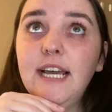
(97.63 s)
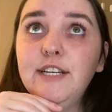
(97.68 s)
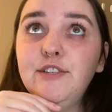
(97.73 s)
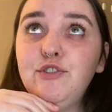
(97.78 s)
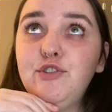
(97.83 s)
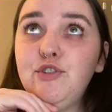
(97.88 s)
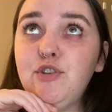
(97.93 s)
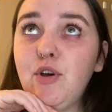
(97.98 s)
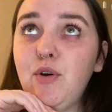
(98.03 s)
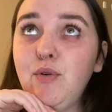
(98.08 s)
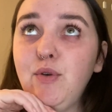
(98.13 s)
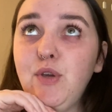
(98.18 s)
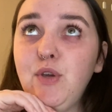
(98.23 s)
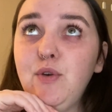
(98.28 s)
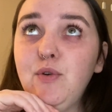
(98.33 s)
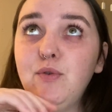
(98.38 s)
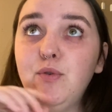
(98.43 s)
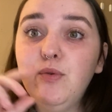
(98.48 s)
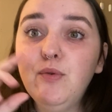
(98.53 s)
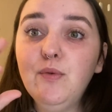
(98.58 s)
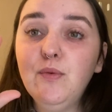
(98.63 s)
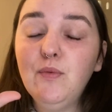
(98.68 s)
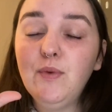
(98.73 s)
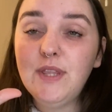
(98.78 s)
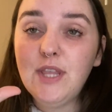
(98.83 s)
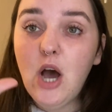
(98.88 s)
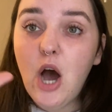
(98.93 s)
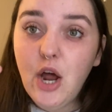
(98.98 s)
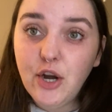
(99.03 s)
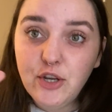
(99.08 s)
And so you, with
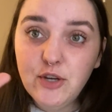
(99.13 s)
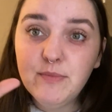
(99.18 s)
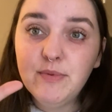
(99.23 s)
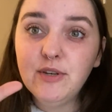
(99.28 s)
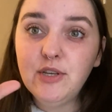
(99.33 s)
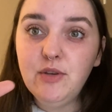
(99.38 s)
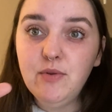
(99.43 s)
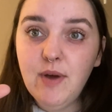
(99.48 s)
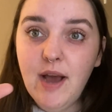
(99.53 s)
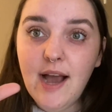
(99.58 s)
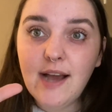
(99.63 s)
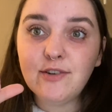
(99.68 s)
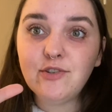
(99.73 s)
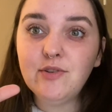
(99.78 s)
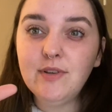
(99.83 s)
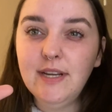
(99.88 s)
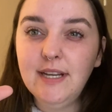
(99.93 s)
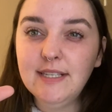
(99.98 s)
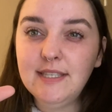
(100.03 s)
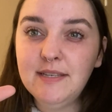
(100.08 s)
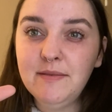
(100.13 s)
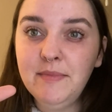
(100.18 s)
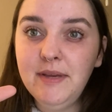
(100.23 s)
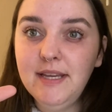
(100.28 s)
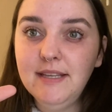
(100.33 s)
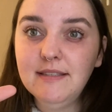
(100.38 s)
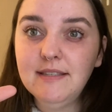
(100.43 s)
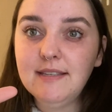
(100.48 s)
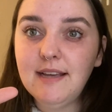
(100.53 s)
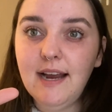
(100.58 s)
the audiobook, you actually get some
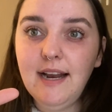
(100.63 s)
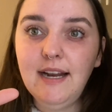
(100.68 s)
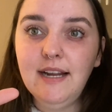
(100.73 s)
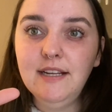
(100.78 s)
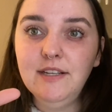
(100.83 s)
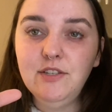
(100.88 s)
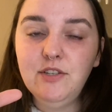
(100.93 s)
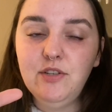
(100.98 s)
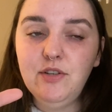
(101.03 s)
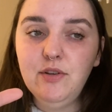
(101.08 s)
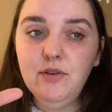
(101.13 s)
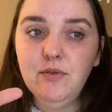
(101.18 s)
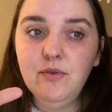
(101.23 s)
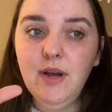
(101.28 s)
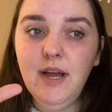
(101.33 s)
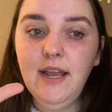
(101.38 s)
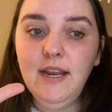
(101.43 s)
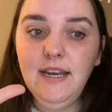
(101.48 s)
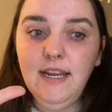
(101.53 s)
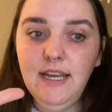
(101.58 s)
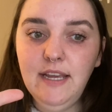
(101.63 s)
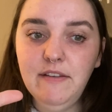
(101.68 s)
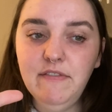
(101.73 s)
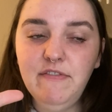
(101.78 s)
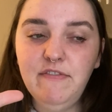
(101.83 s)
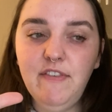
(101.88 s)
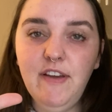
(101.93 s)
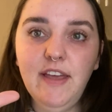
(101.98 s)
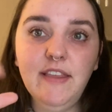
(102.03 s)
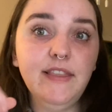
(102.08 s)
insight into Hanif
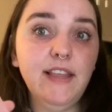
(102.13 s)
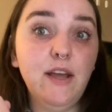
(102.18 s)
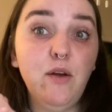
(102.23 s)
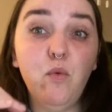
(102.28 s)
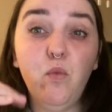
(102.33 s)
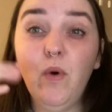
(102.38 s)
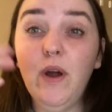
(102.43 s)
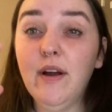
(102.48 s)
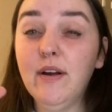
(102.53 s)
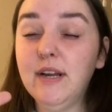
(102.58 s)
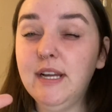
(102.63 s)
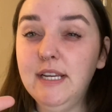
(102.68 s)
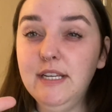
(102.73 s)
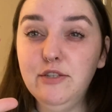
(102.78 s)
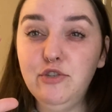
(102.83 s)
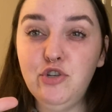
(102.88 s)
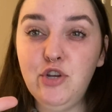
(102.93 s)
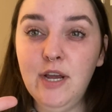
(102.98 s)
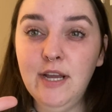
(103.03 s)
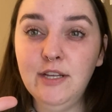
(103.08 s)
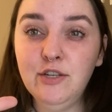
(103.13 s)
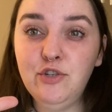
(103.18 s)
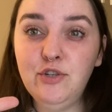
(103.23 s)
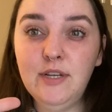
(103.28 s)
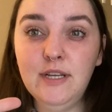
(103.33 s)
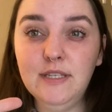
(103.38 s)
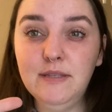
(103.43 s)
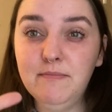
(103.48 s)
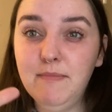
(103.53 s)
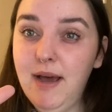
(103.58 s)
and like where he's changed
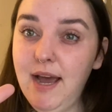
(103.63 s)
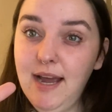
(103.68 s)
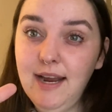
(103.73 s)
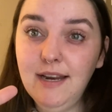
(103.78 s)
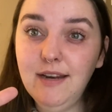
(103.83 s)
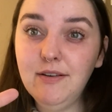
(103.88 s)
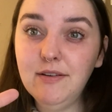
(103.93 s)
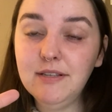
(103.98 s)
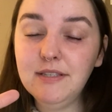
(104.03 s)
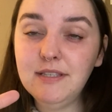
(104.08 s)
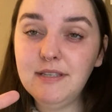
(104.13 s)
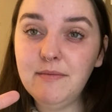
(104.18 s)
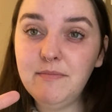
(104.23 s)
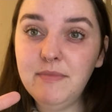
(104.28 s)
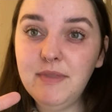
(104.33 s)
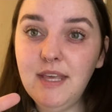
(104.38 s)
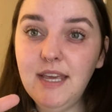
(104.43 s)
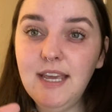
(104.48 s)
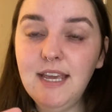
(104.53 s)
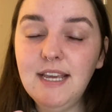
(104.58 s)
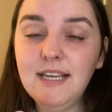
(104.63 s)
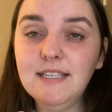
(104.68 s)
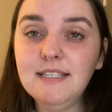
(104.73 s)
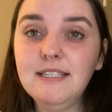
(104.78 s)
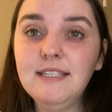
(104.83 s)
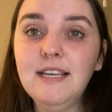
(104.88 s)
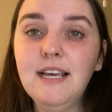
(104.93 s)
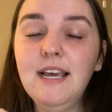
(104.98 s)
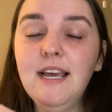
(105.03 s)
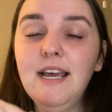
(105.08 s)
his mind on some
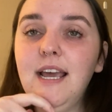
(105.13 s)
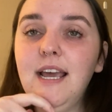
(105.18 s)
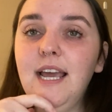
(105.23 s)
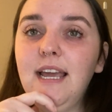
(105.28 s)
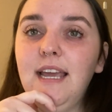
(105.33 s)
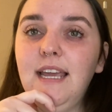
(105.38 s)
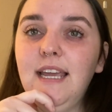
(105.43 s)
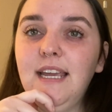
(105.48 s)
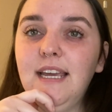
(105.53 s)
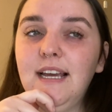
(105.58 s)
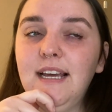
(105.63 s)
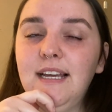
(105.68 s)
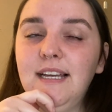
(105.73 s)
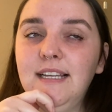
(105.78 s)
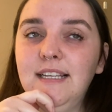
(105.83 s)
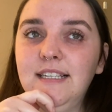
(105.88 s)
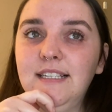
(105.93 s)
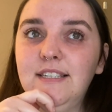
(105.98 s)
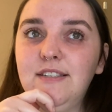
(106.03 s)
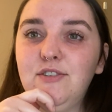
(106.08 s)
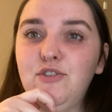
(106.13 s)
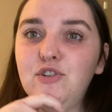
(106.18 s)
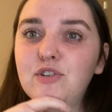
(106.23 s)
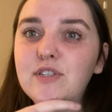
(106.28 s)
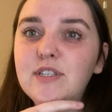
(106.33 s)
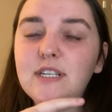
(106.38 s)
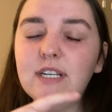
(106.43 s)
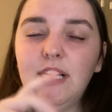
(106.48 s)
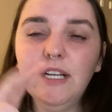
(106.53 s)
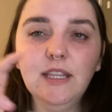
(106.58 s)
things and
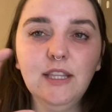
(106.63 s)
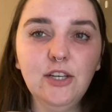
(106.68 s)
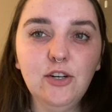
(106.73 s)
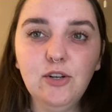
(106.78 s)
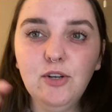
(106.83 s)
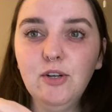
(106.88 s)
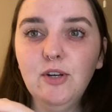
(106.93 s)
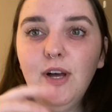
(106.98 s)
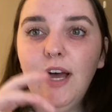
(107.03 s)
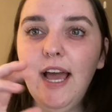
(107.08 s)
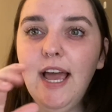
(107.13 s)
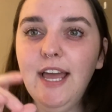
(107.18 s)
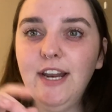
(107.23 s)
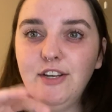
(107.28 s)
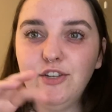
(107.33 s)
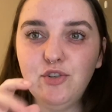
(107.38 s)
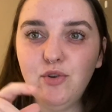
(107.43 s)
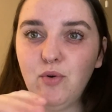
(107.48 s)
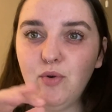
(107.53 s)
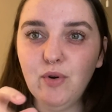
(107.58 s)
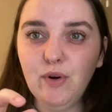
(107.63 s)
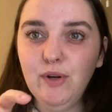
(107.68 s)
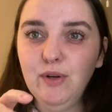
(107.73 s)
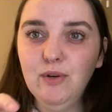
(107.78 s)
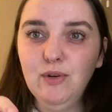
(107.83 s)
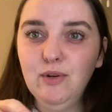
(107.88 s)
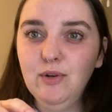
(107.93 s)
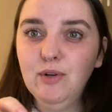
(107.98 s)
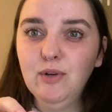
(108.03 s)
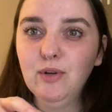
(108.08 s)
just a little
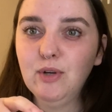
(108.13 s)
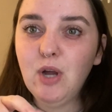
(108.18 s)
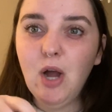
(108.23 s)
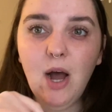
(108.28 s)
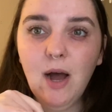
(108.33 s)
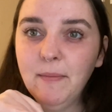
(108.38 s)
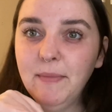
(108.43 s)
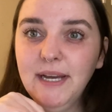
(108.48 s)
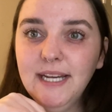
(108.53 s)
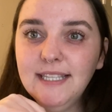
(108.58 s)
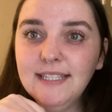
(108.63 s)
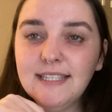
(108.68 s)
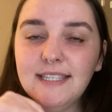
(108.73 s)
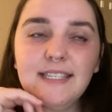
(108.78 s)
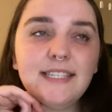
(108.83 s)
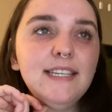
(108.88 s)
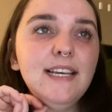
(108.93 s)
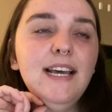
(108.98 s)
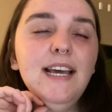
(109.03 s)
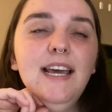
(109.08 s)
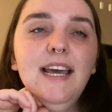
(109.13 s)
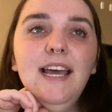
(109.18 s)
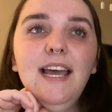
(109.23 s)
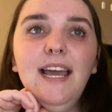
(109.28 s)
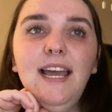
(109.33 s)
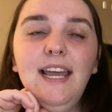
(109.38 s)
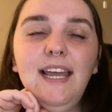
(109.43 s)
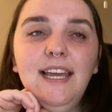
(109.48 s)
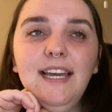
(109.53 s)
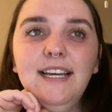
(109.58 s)
editorial comments
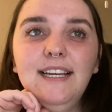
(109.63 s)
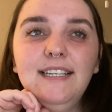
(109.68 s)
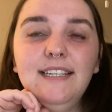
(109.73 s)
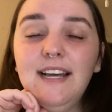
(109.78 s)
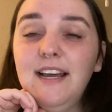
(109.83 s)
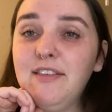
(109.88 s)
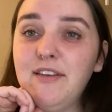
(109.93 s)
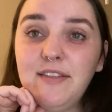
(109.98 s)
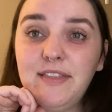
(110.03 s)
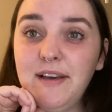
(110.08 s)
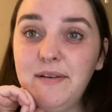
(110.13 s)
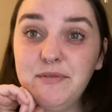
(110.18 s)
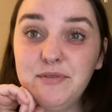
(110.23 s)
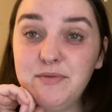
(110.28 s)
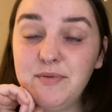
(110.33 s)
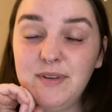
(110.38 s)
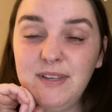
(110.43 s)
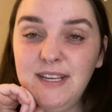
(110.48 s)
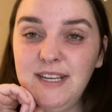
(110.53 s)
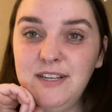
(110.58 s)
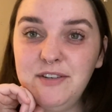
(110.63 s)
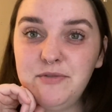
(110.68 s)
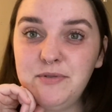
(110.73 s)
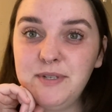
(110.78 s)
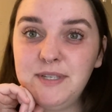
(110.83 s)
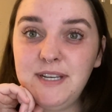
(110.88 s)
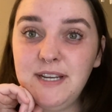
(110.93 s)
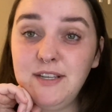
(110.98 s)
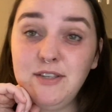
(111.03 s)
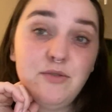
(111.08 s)
and I thought that was really
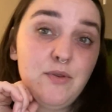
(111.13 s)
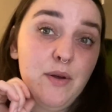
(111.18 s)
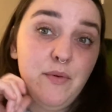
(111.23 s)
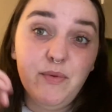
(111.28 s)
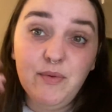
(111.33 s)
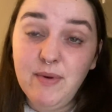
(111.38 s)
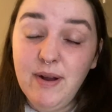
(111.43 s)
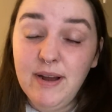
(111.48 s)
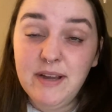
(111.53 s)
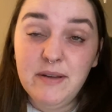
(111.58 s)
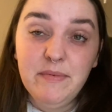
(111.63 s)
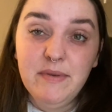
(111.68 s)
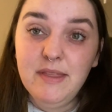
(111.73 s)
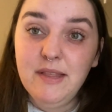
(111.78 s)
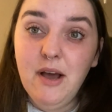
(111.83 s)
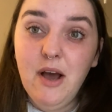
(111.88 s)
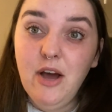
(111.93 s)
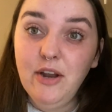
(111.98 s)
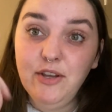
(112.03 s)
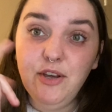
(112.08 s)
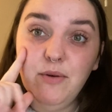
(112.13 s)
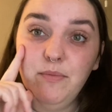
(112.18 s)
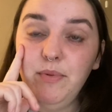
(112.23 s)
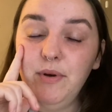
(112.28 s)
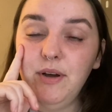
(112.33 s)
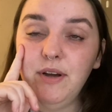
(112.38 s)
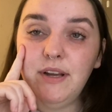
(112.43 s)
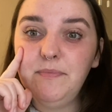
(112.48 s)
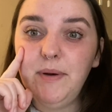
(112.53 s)
interesting, so I would recommend the audiobook.